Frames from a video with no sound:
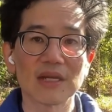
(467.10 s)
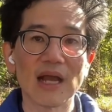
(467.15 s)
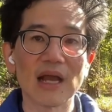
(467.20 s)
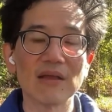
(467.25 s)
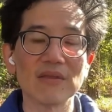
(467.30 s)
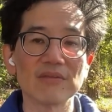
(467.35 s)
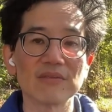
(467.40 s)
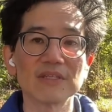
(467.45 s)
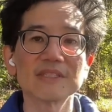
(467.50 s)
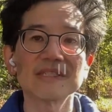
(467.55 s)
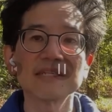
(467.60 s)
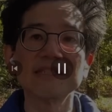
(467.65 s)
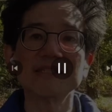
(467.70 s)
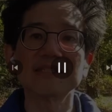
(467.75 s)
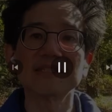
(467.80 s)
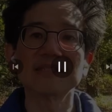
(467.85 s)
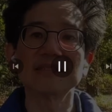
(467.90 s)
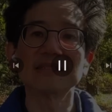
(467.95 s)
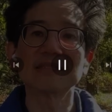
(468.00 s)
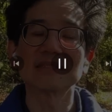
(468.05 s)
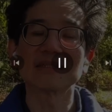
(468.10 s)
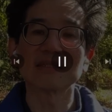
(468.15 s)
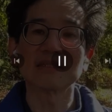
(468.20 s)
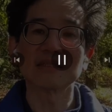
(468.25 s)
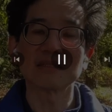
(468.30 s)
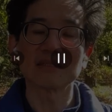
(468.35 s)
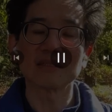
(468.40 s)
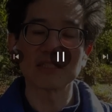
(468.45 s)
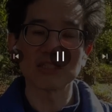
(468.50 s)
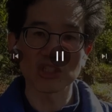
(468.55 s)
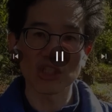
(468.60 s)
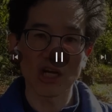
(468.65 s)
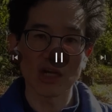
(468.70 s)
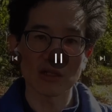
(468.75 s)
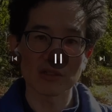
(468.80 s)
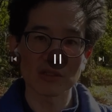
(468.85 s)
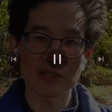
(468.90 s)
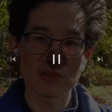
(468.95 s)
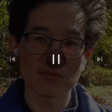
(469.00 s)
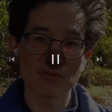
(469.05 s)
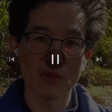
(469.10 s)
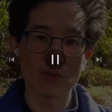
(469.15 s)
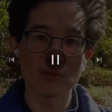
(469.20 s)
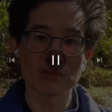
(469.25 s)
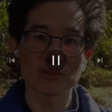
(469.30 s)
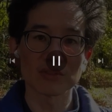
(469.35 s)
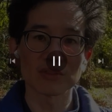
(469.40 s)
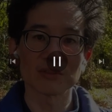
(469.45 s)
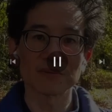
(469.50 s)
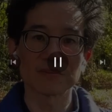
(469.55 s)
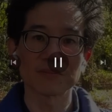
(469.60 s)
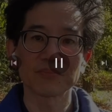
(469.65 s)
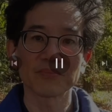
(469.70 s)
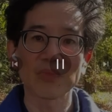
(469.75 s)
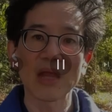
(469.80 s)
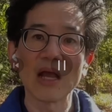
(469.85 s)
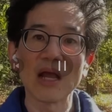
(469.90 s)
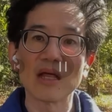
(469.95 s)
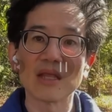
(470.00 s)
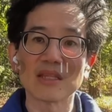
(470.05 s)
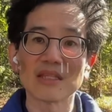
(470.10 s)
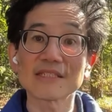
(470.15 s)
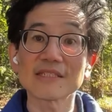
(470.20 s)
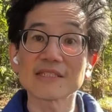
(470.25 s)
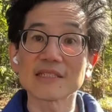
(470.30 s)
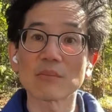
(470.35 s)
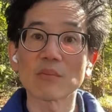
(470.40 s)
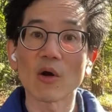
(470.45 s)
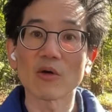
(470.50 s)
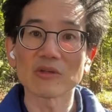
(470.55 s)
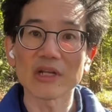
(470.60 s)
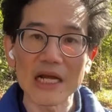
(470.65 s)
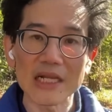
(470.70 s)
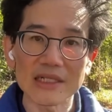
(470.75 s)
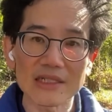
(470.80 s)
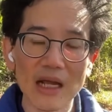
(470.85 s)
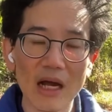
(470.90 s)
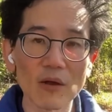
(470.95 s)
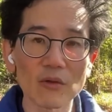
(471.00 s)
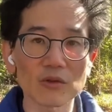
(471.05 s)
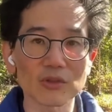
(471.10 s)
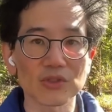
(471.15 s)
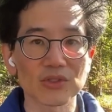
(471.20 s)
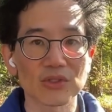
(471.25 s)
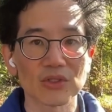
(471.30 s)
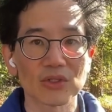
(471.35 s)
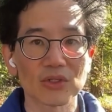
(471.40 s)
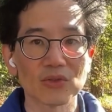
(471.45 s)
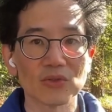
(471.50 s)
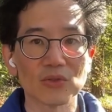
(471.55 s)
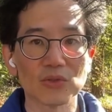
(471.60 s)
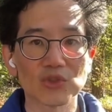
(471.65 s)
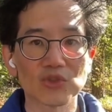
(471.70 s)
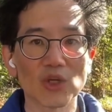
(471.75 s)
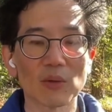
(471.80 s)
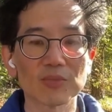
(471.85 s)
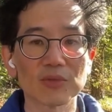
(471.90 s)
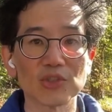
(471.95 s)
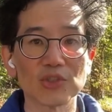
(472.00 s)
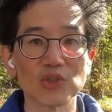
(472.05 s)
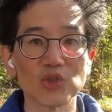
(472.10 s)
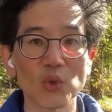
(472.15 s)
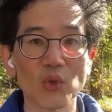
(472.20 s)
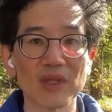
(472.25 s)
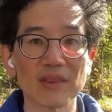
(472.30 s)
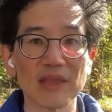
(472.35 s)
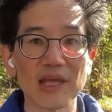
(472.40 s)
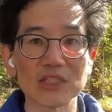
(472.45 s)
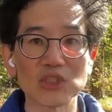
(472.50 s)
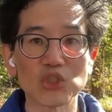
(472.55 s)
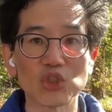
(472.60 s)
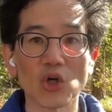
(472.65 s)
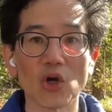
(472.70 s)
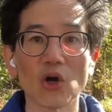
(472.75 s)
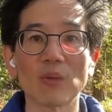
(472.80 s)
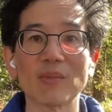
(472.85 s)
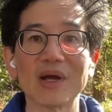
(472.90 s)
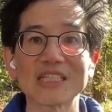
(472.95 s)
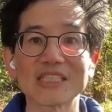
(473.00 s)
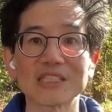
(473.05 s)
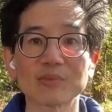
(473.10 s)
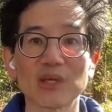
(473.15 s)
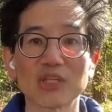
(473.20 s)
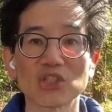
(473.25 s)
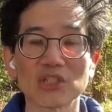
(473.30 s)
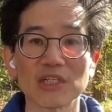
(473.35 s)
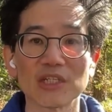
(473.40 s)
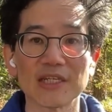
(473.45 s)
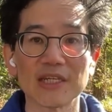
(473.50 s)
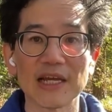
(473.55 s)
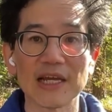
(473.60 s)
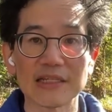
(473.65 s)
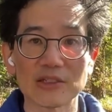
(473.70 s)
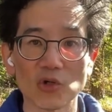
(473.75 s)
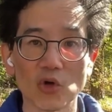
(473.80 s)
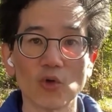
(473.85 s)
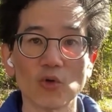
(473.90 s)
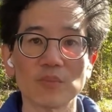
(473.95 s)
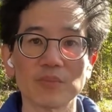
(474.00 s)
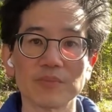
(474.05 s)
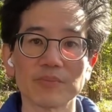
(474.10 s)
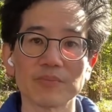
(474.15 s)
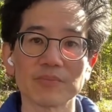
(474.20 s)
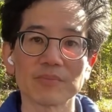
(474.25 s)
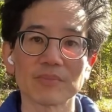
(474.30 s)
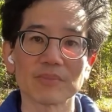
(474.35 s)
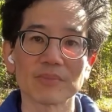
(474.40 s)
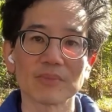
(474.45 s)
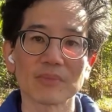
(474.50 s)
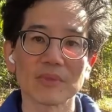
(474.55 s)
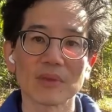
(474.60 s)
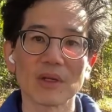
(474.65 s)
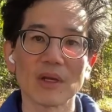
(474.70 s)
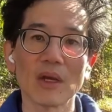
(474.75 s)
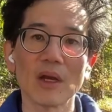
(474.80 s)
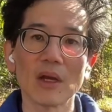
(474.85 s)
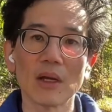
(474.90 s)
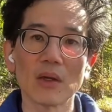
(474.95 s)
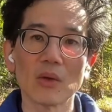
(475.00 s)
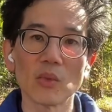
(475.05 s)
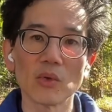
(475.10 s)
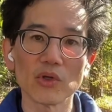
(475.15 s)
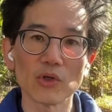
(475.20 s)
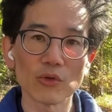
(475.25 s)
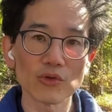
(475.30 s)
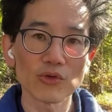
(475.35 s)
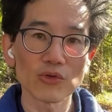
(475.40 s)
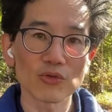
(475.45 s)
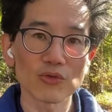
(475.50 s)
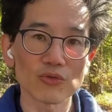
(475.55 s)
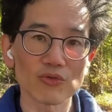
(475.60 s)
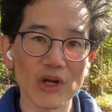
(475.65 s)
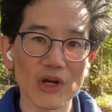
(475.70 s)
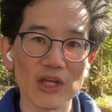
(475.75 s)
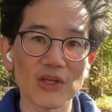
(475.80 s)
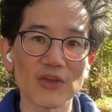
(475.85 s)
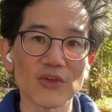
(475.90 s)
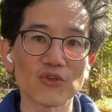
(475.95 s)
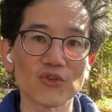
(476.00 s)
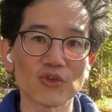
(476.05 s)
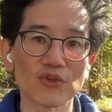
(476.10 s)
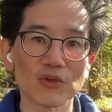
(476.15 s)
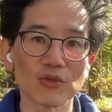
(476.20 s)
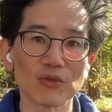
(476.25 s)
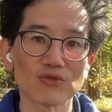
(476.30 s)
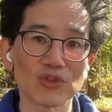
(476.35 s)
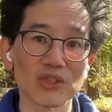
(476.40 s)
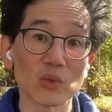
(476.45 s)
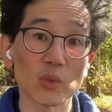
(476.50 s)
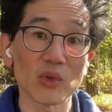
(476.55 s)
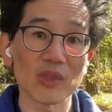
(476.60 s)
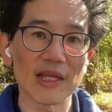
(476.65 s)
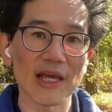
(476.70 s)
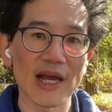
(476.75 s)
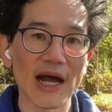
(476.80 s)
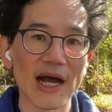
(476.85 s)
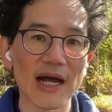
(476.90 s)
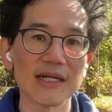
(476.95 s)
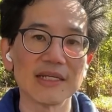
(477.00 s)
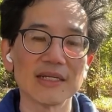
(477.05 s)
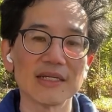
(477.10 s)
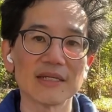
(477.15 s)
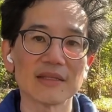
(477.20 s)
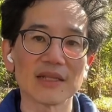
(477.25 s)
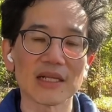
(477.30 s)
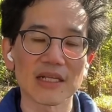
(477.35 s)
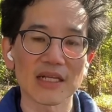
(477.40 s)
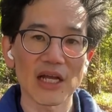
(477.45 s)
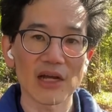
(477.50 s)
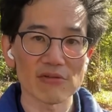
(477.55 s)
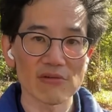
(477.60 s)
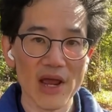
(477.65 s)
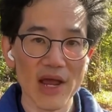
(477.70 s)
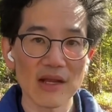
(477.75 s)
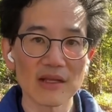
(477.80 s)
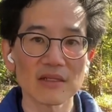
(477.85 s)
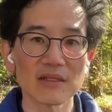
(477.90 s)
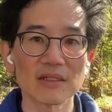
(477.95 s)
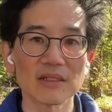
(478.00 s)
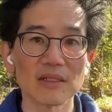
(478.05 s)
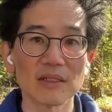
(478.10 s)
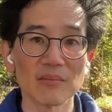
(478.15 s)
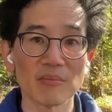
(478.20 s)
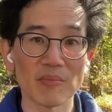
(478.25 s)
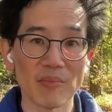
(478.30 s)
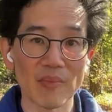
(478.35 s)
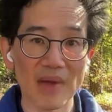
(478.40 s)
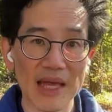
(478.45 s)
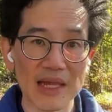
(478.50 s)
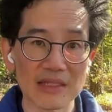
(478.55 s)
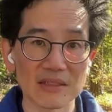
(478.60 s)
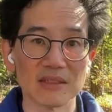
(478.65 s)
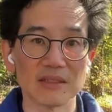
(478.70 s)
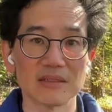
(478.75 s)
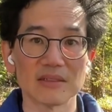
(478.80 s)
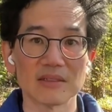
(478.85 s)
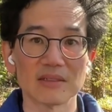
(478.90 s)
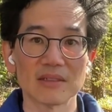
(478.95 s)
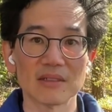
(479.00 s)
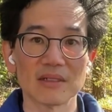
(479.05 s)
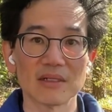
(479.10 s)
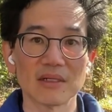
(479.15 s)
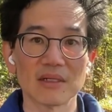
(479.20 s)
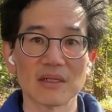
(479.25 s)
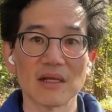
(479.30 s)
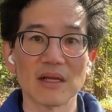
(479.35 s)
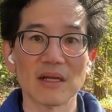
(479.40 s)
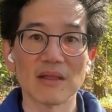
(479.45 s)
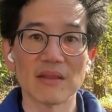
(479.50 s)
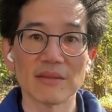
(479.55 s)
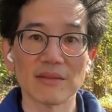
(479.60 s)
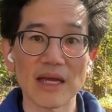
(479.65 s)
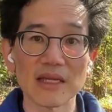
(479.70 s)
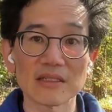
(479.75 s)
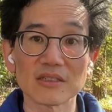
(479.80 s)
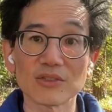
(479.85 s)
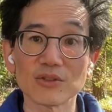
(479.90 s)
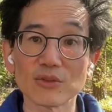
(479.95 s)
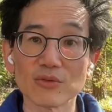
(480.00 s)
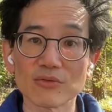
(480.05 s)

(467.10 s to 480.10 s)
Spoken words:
And this isn't the child's fault. This is about adults who stopped doing their job, especially at home. We used to raise children with the idea that character mattered, that you